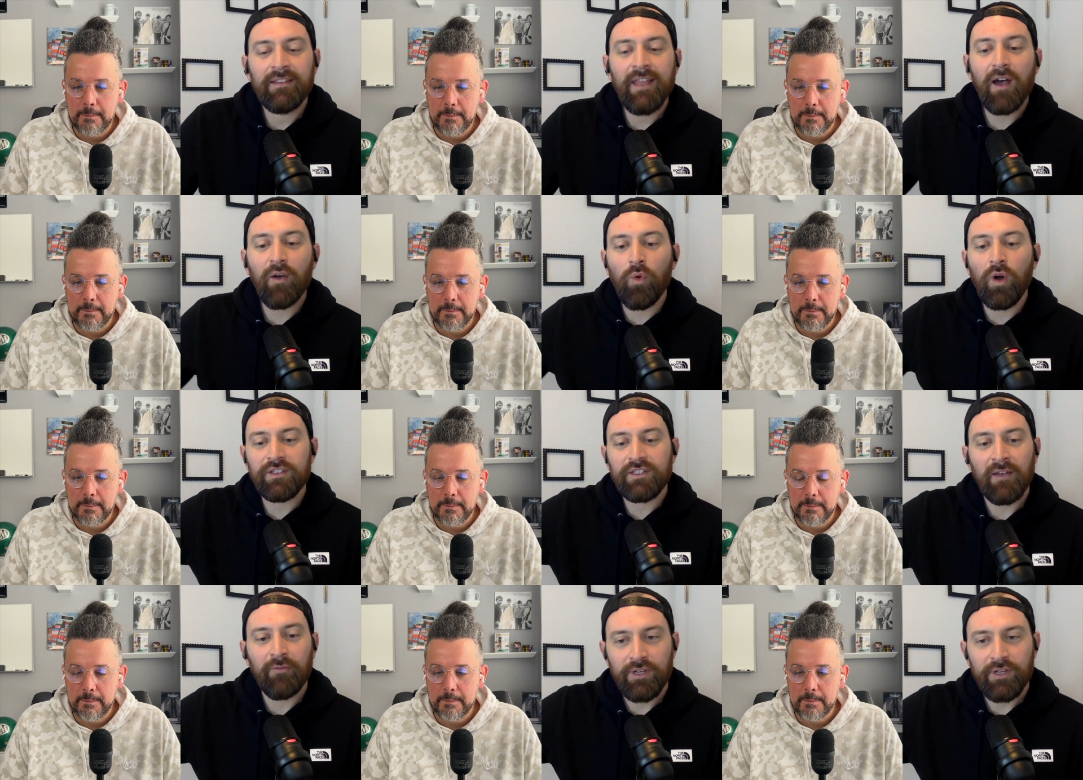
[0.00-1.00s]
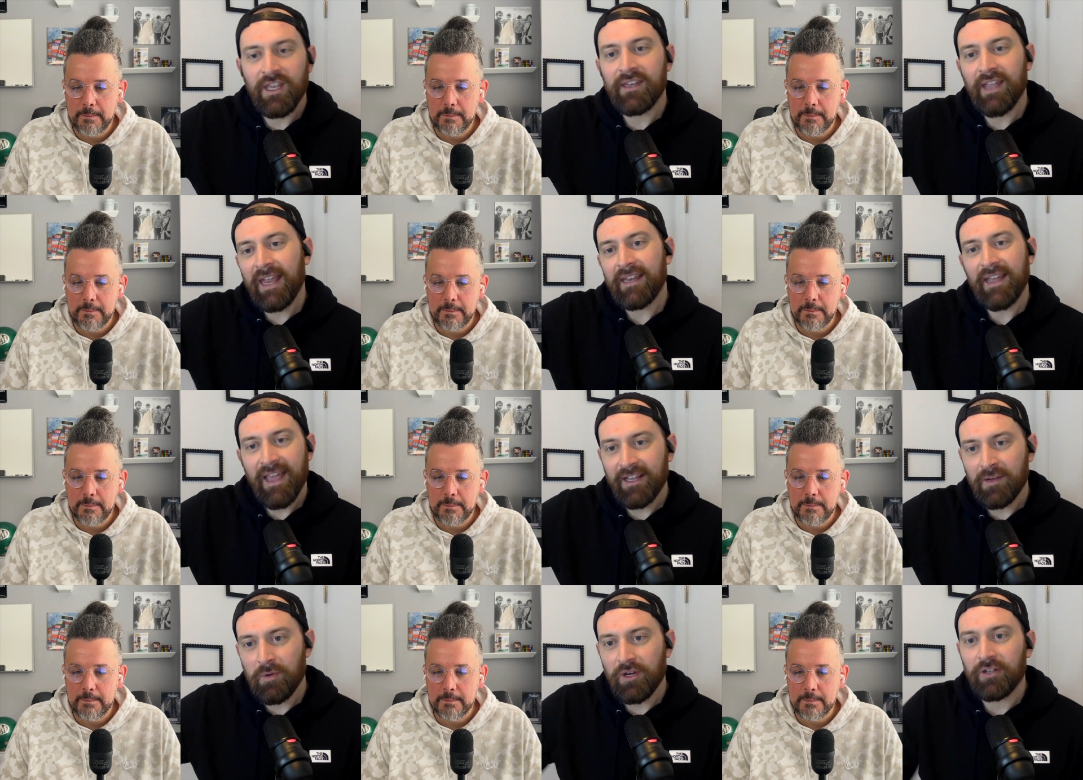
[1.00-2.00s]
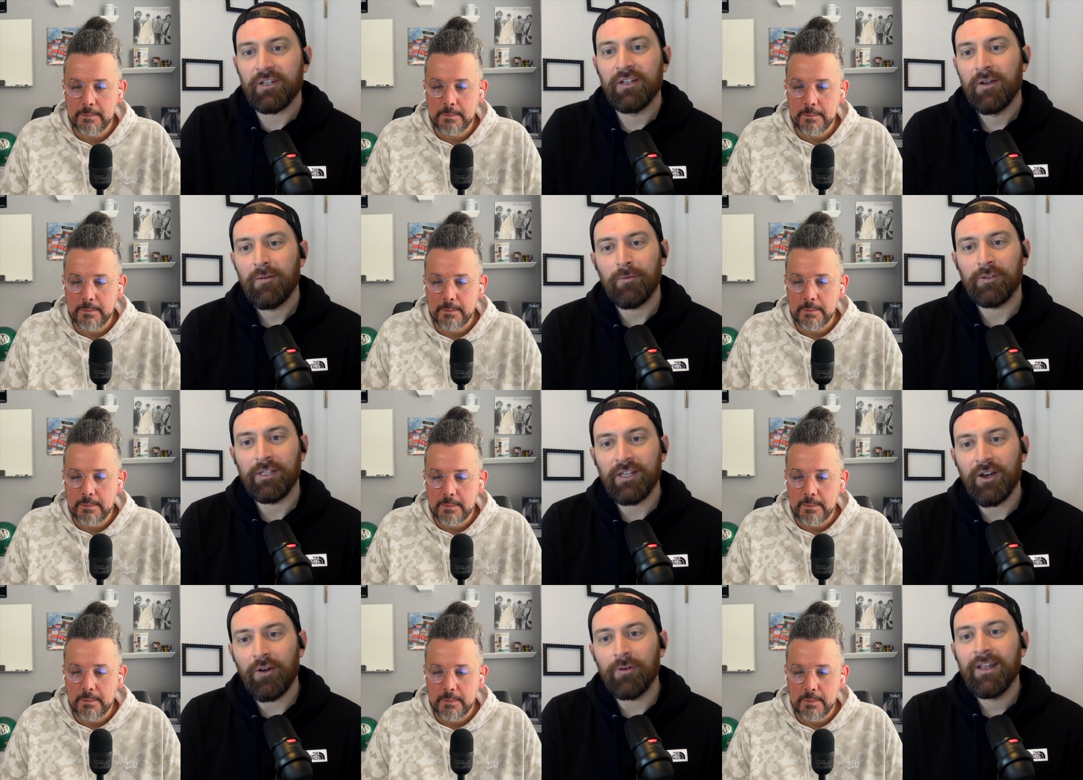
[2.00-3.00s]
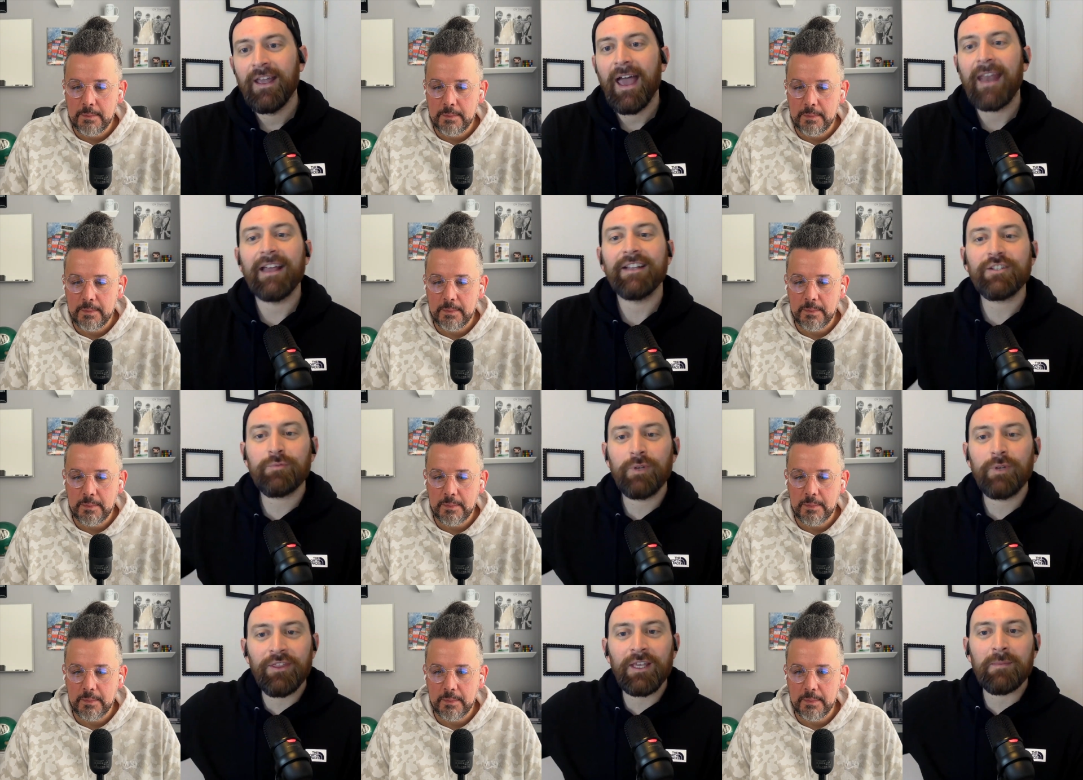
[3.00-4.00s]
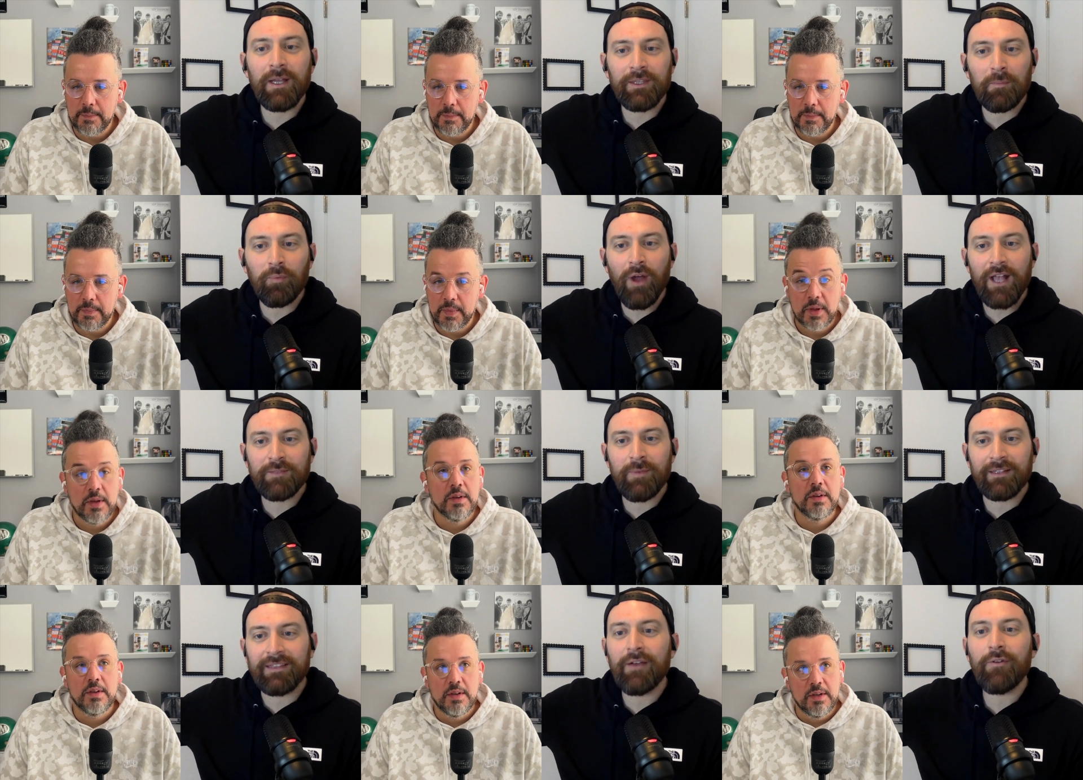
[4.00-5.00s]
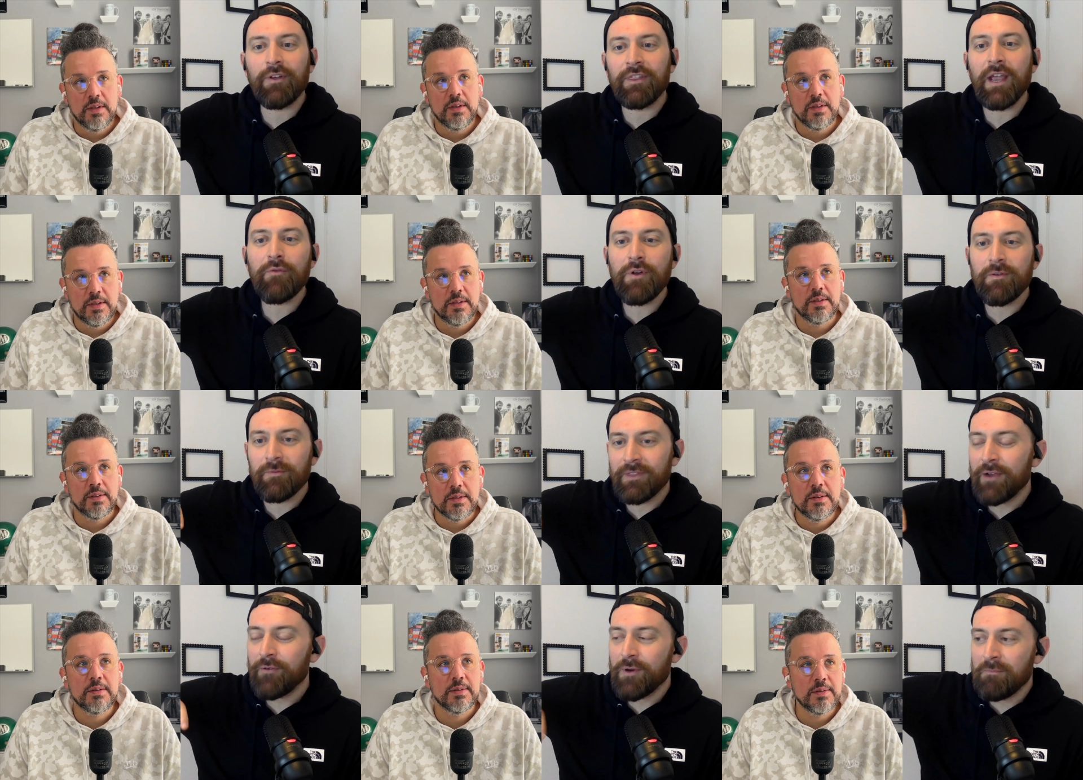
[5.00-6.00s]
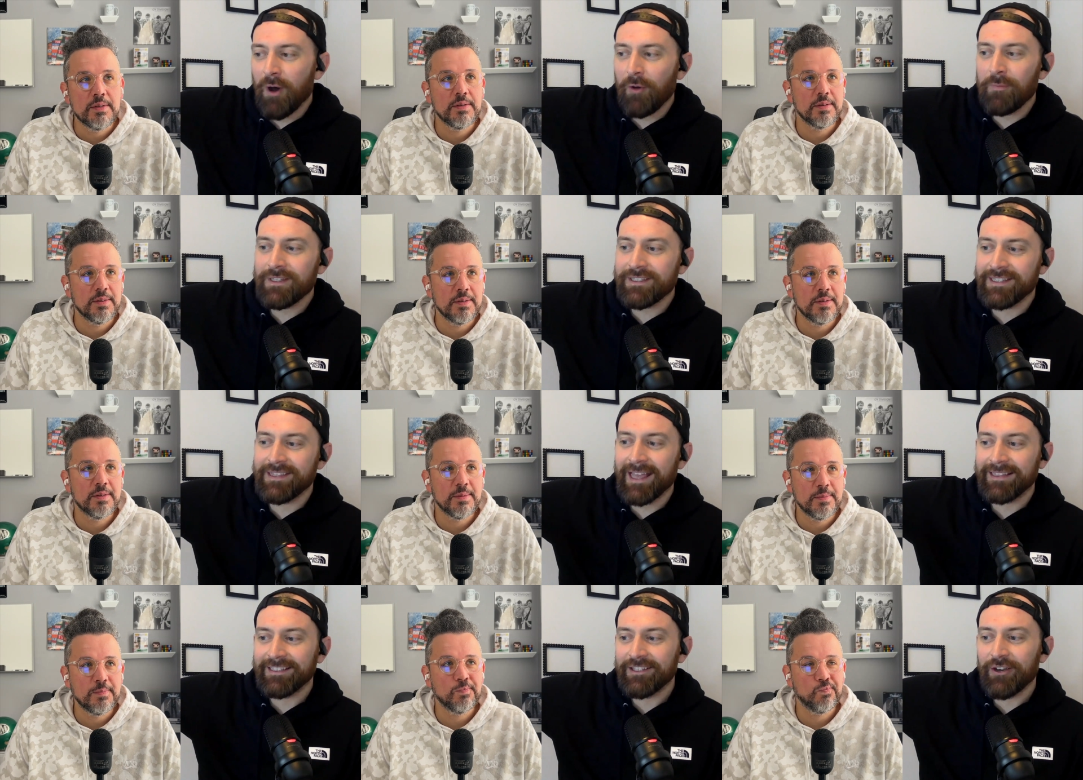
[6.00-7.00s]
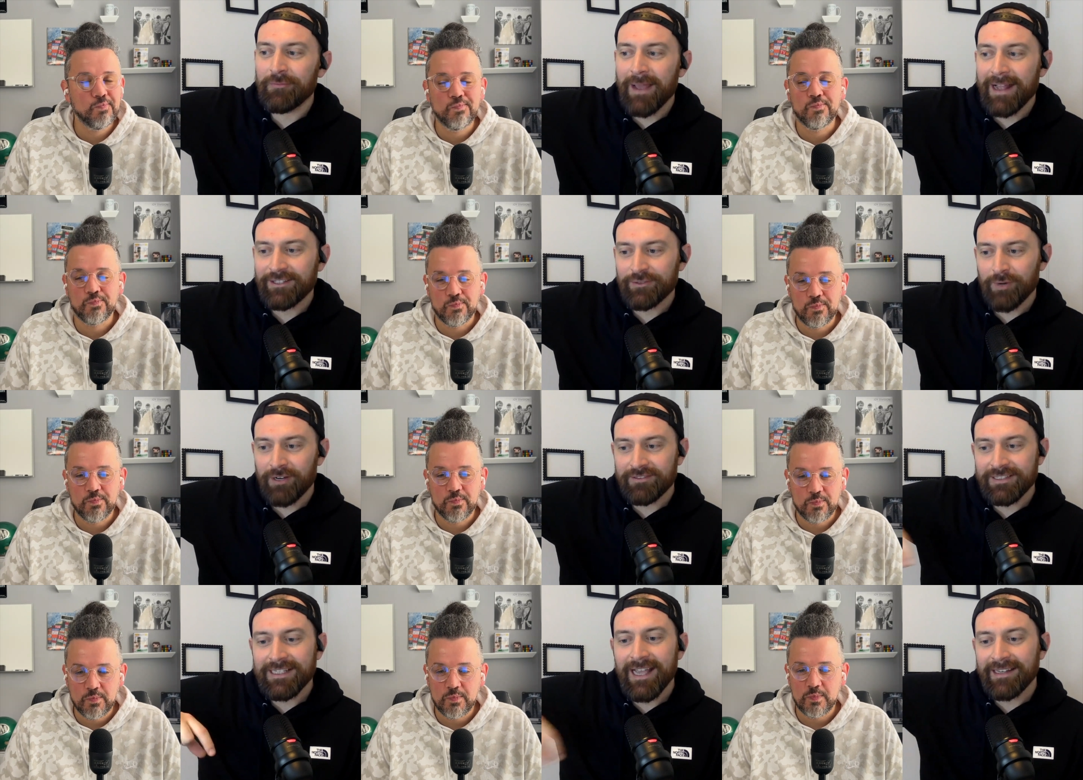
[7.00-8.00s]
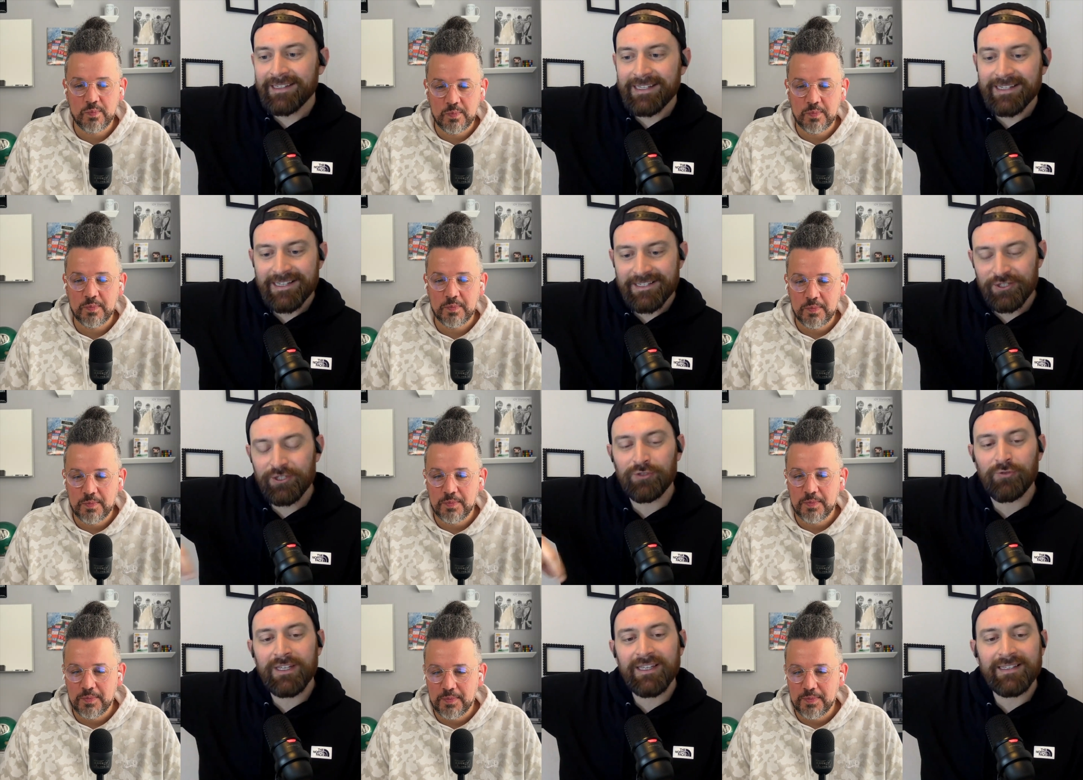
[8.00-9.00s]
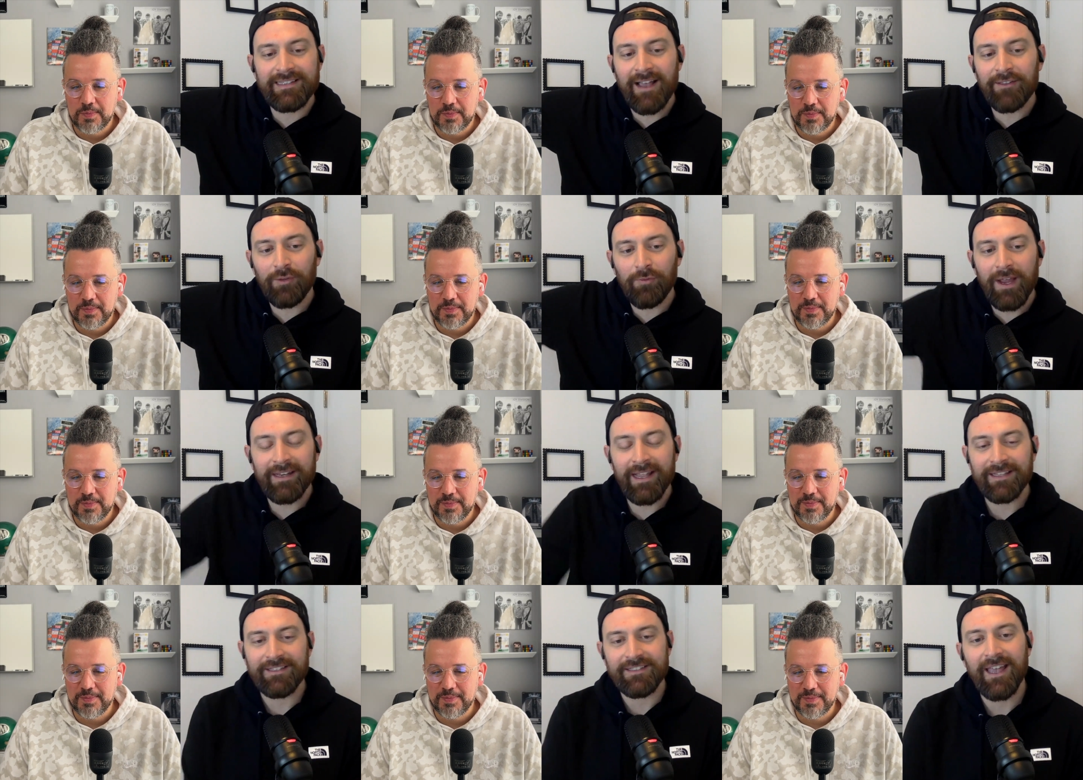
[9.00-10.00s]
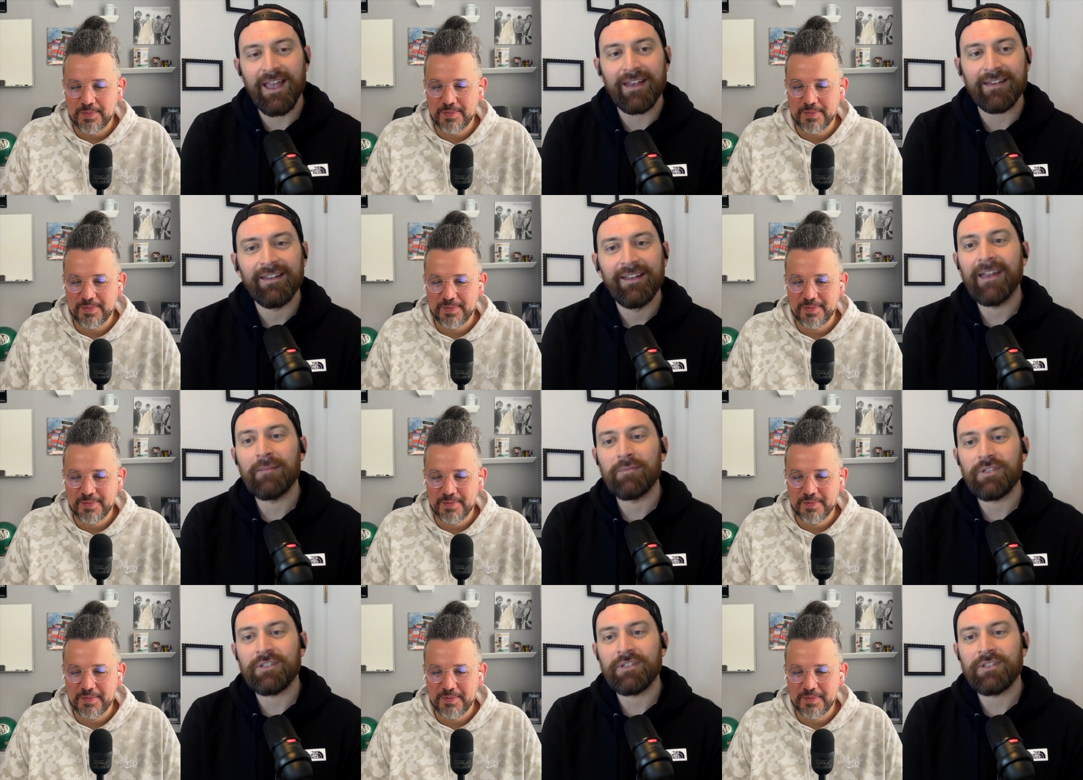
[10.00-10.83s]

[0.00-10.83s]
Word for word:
Speaker 1: Not once have we said Ada Hegerberg for Lyon. And I just want to think about the prospect. There were there were there were moments in that Lyon match where Diani is streaking down the right hand side, and I'm